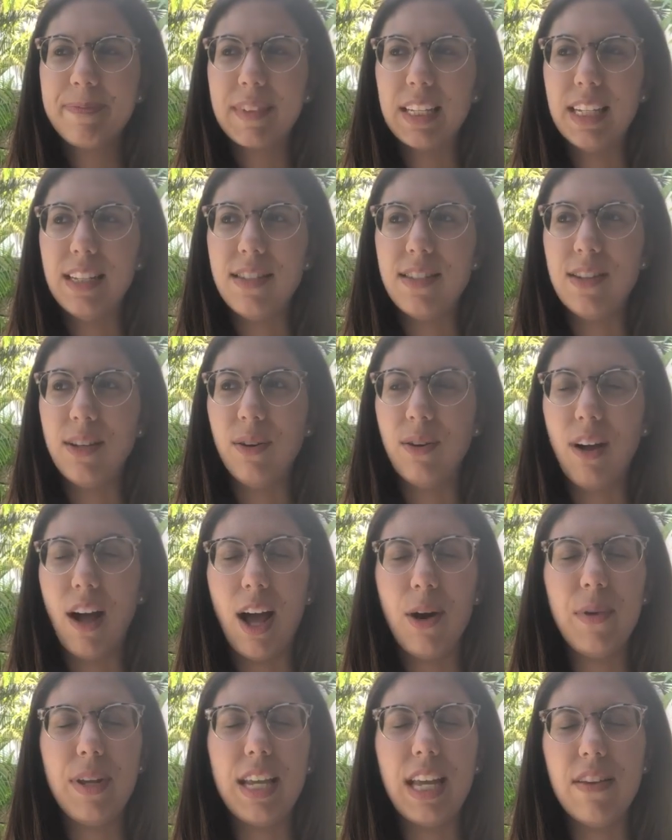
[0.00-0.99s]
And so,
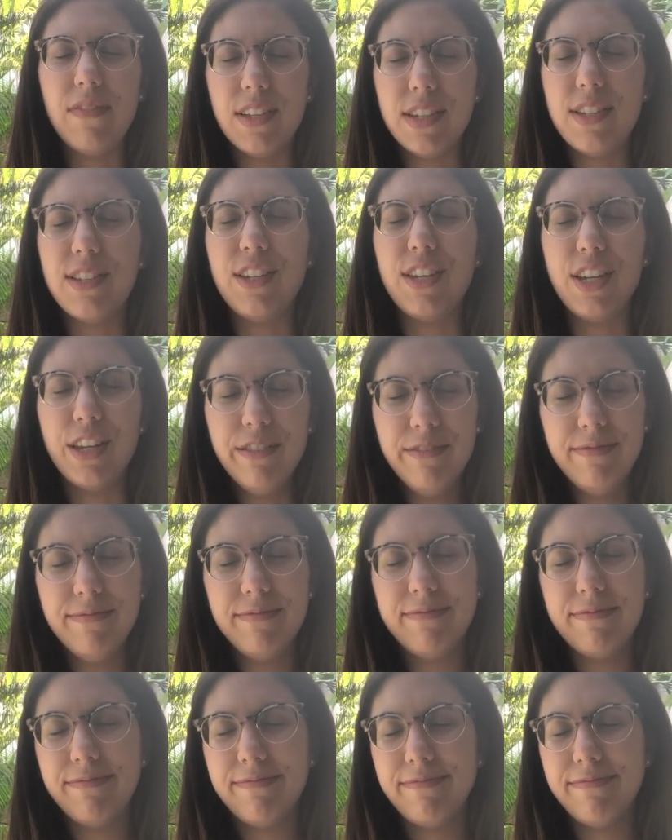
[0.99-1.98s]
God, we give this to you.
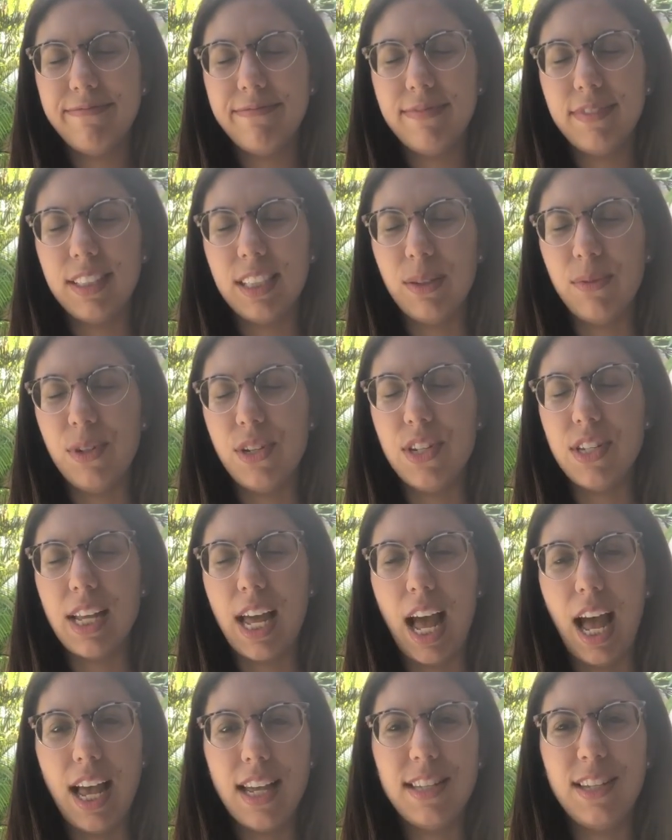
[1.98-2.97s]
And we just
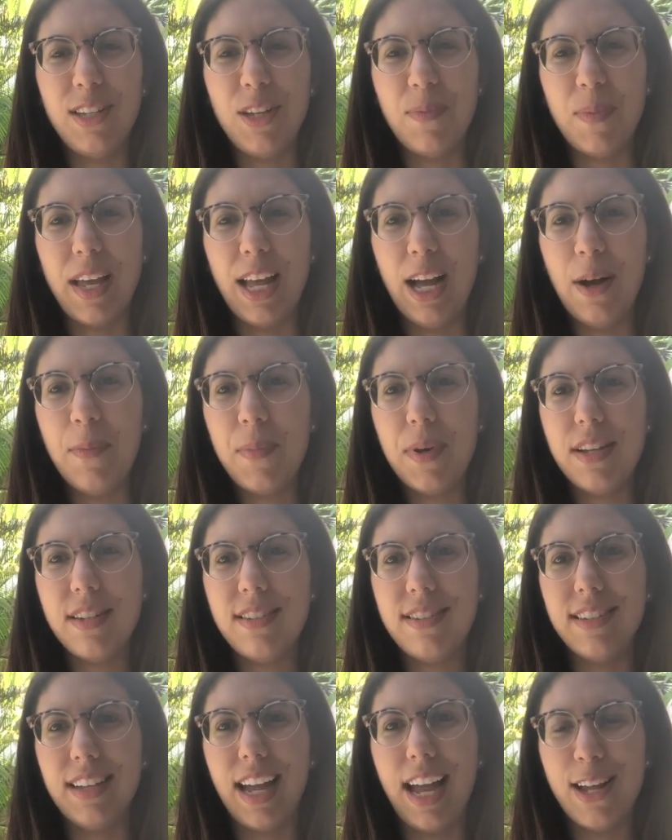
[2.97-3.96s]
ask that you may help us
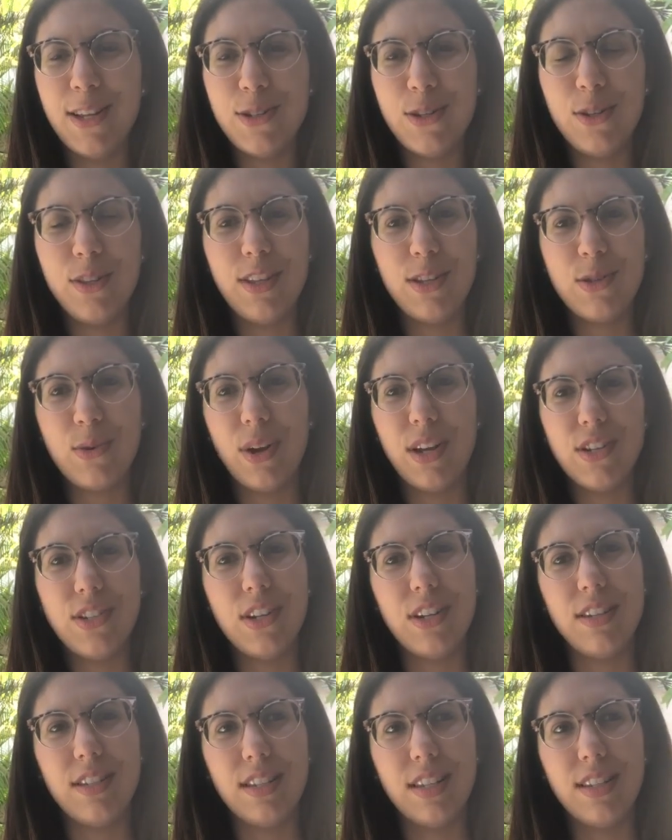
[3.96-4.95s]
to answer these
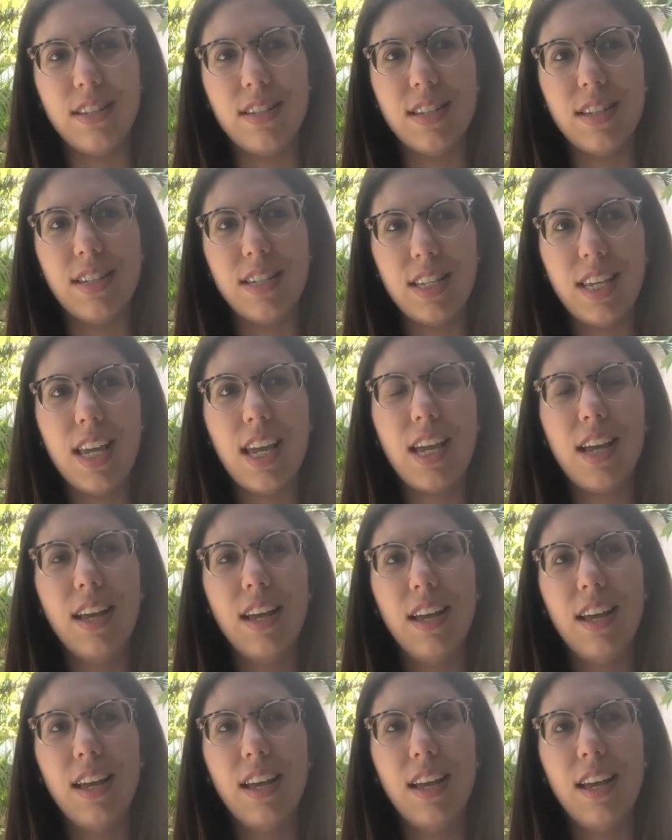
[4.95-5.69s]
questions and to see